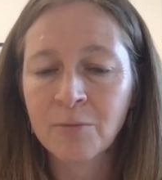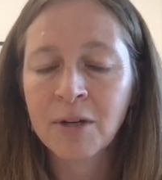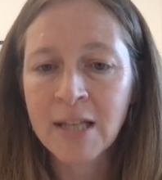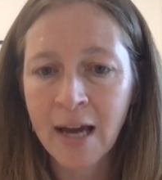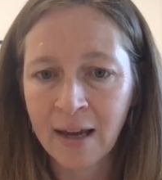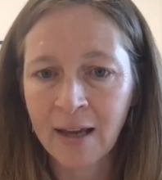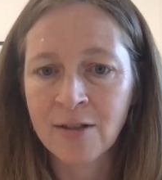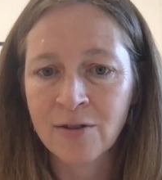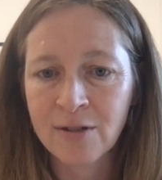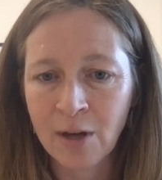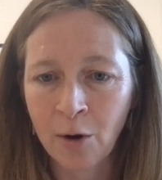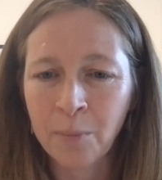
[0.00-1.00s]
three decades
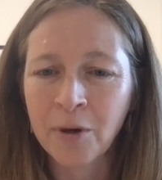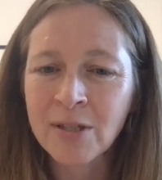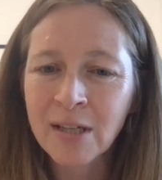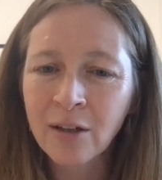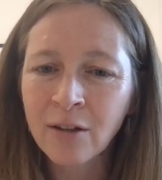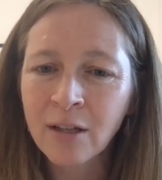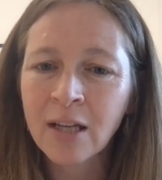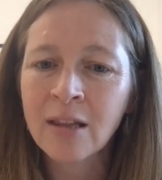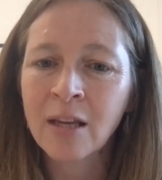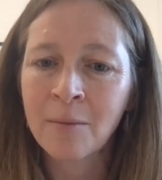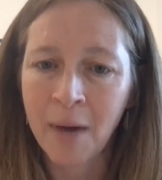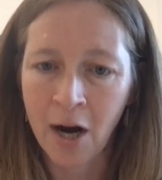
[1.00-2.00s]
or so, particularly
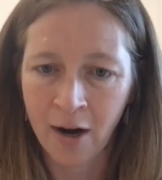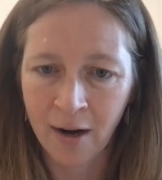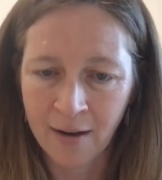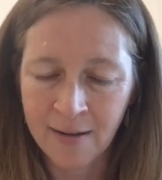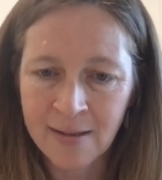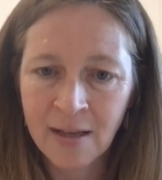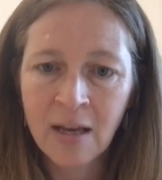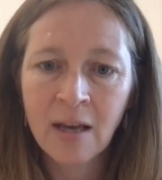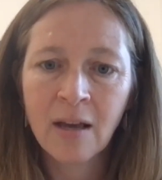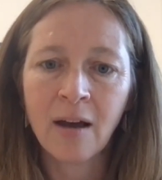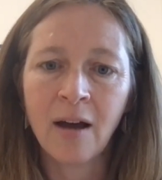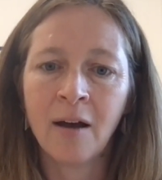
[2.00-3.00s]
in the Americas.
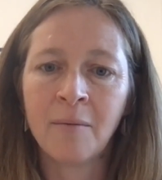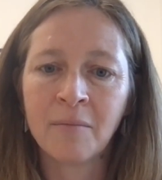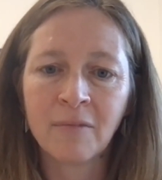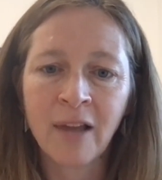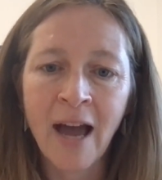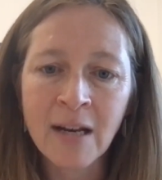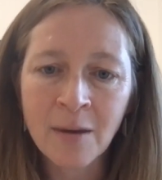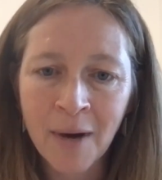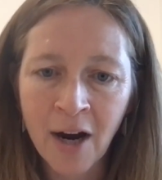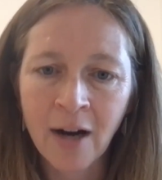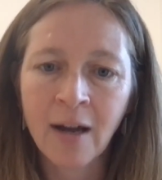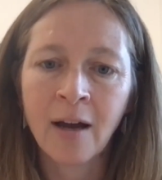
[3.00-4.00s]
Um, Latin
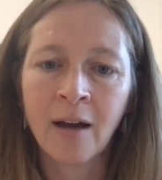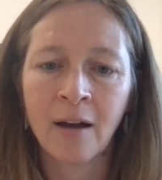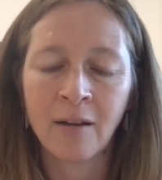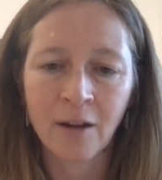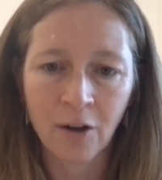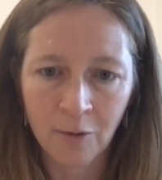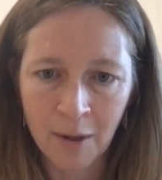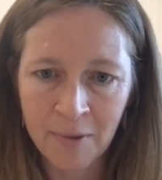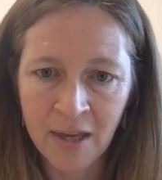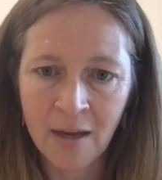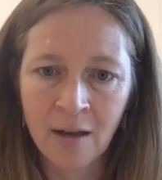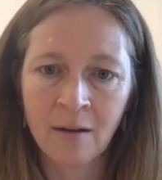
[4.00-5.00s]
America, the
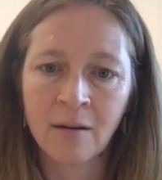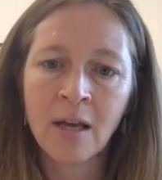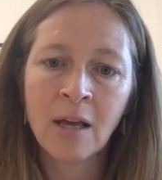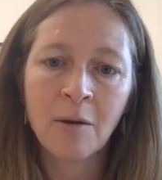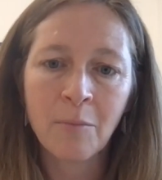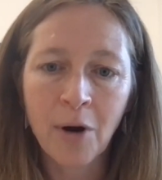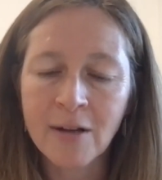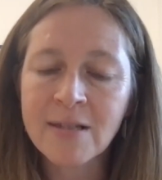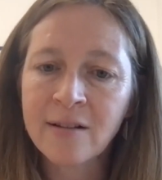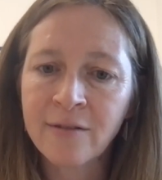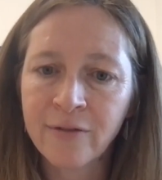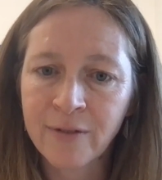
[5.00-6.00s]
Caribbean, parts
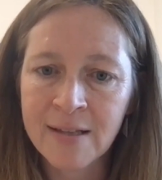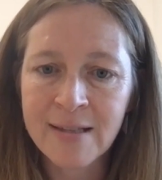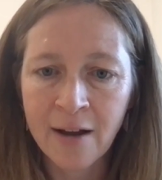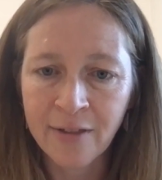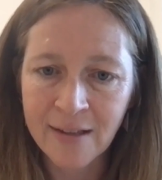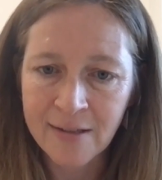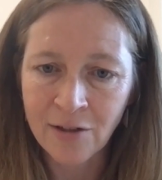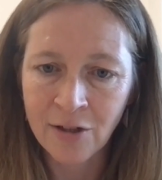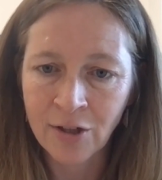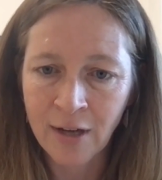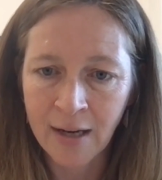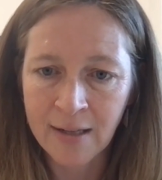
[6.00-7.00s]
of the southeastern
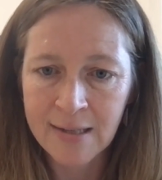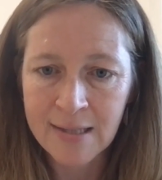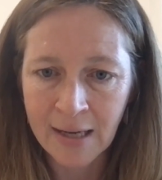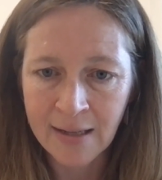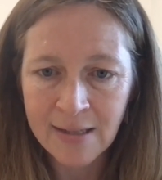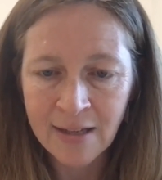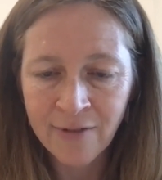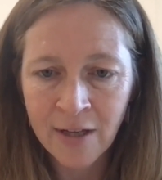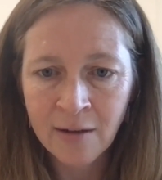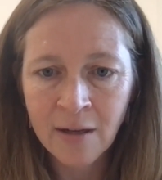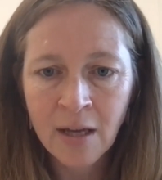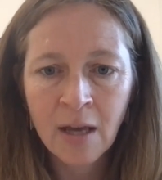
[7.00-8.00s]
United States
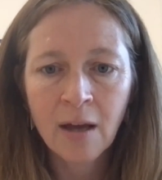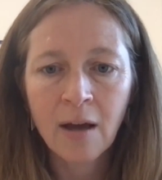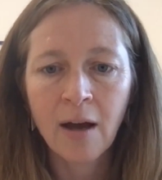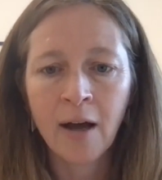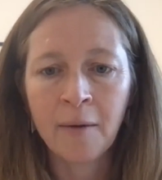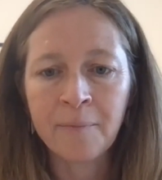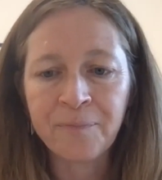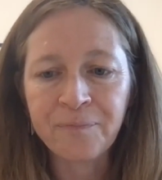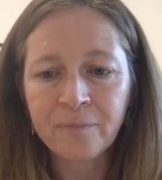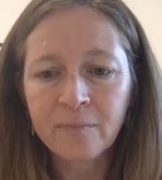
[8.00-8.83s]
even. Um,